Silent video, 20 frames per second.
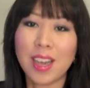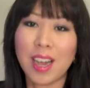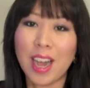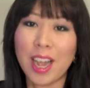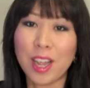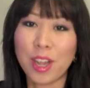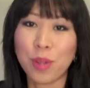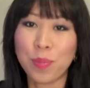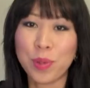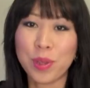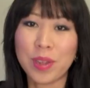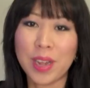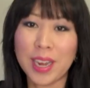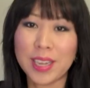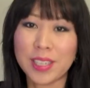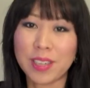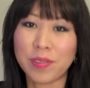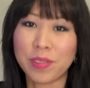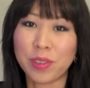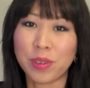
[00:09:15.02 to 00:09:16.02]
I hope you
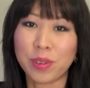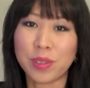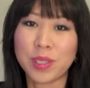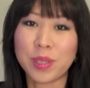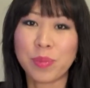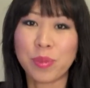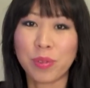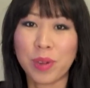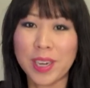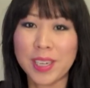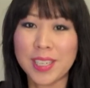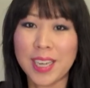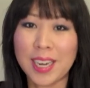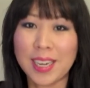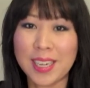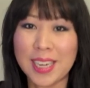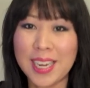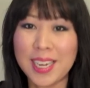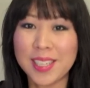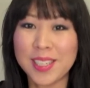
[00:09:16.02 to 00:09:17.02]
guys have learned some great
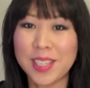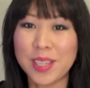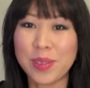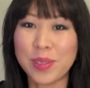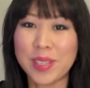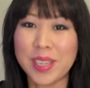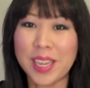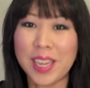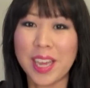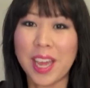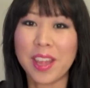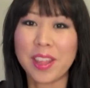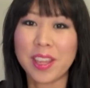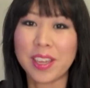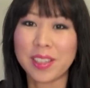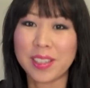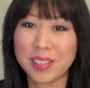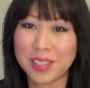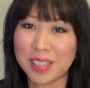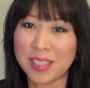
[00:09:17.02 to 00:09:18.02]
techniques using the
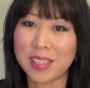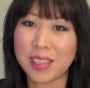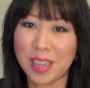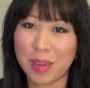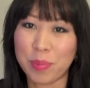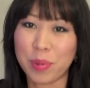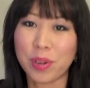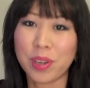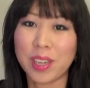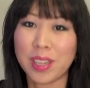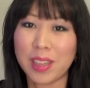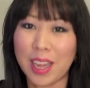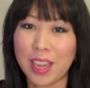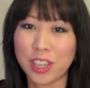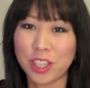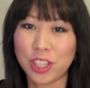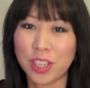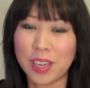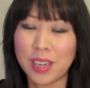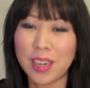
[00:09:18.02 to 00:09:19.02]
Glitz and Glamour
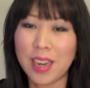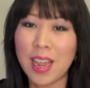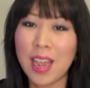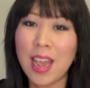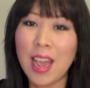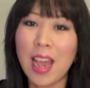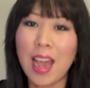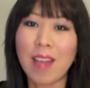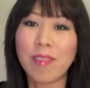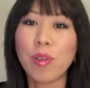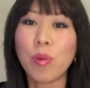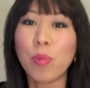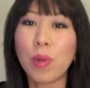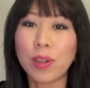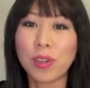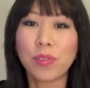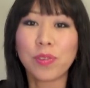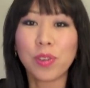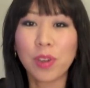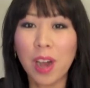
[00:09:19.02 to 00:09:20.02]
collection. Have a
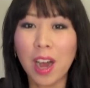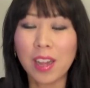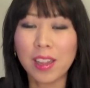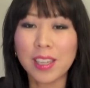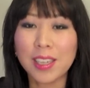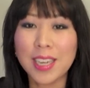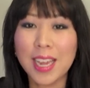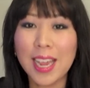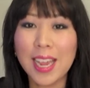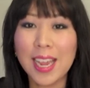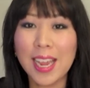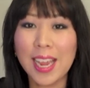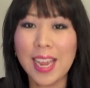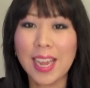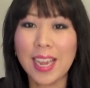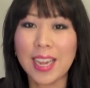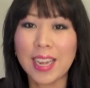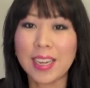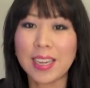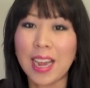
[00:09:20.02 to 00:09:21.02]
wonderful holiday
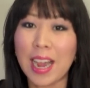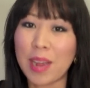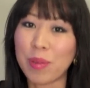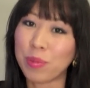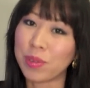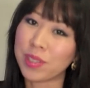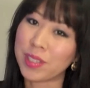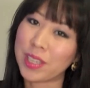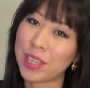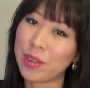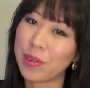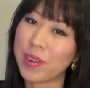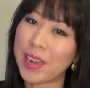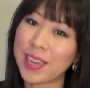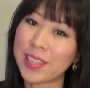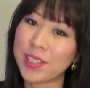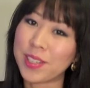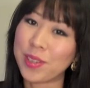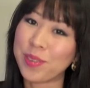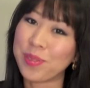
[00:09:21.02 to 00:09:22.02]
and I will see you
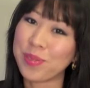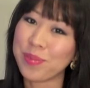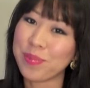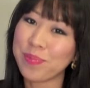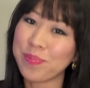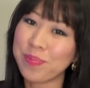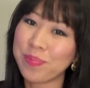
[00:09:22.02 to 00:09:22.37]
guys soon.